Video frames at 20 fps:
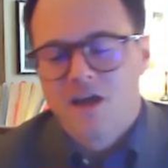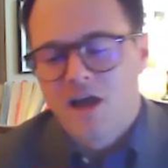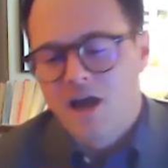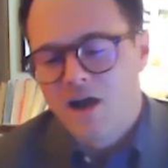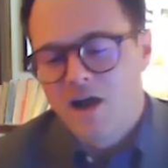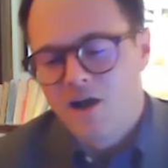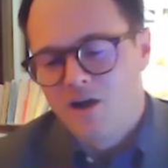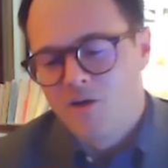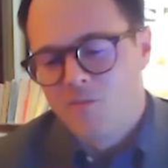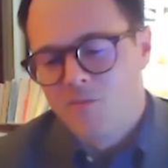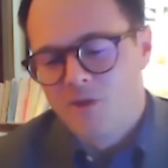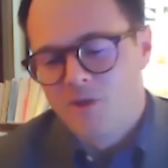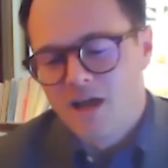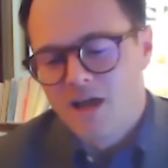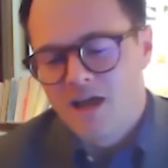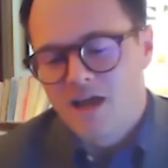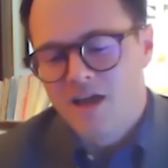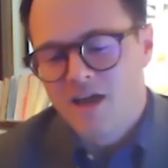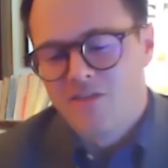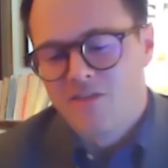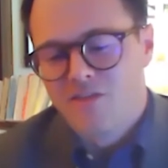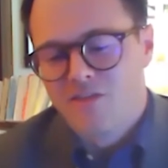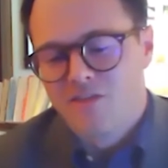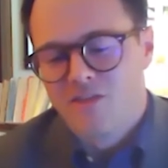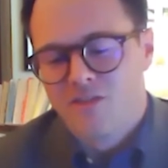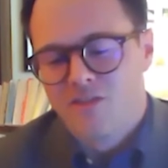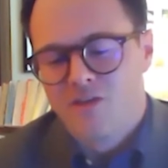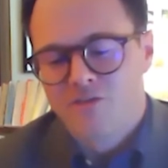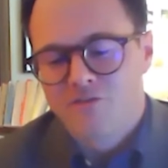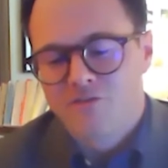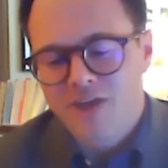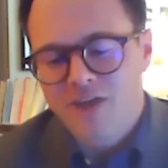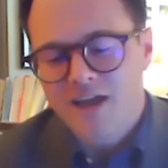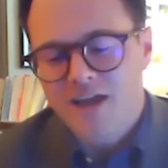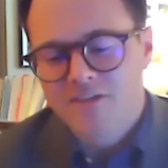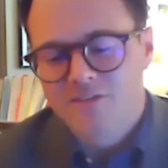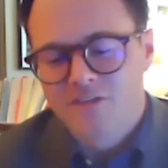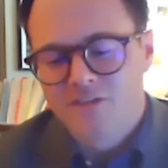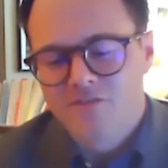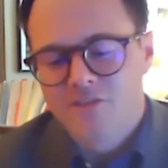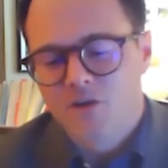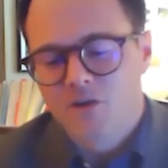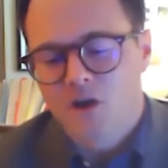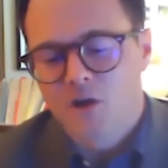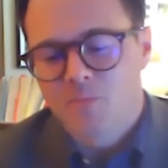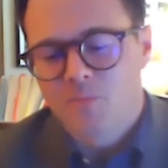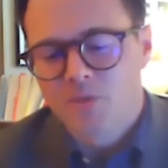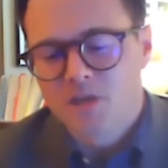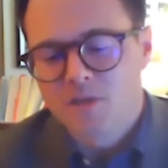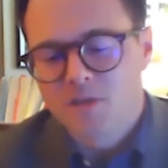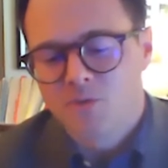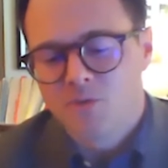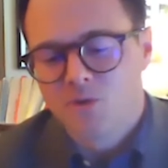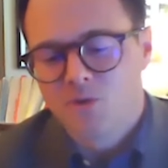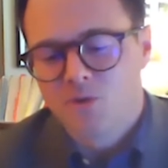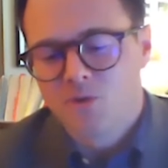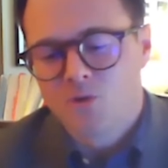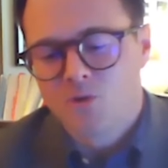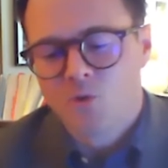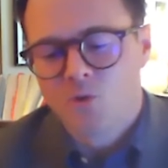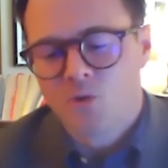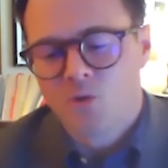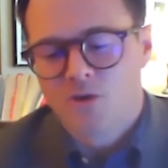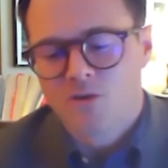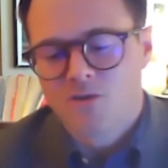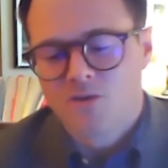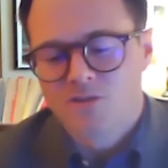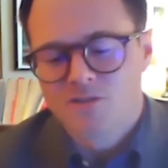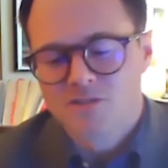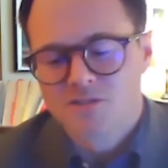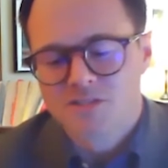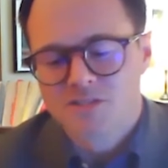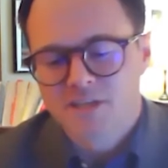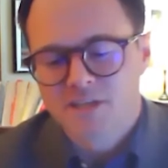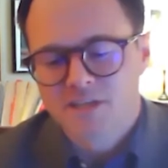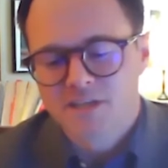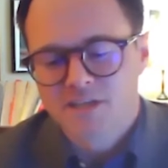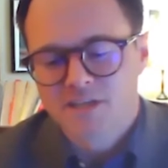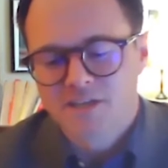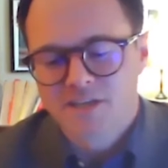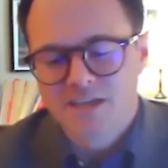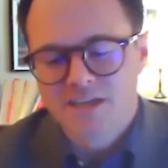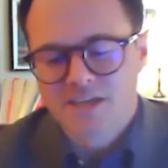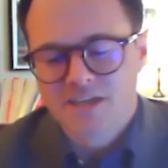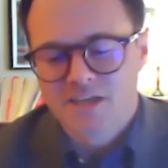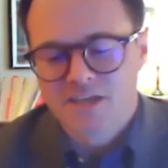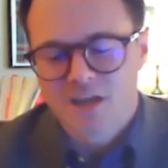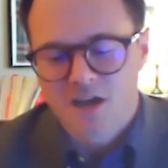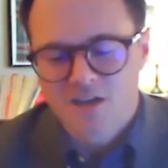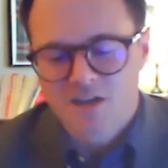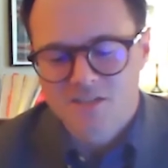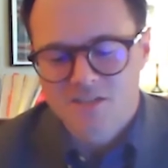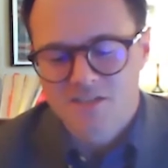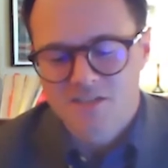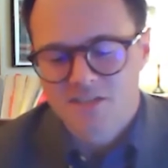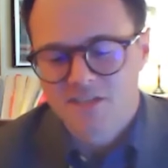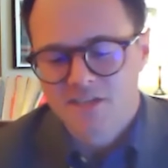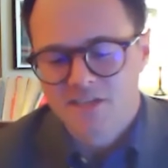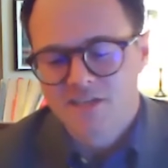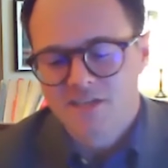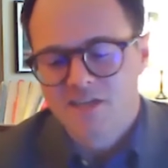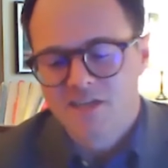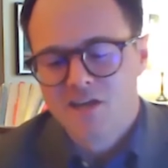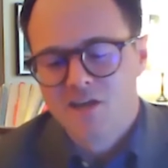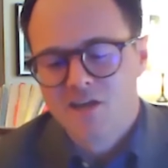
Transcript: And the fact that there are people who are sitting in custody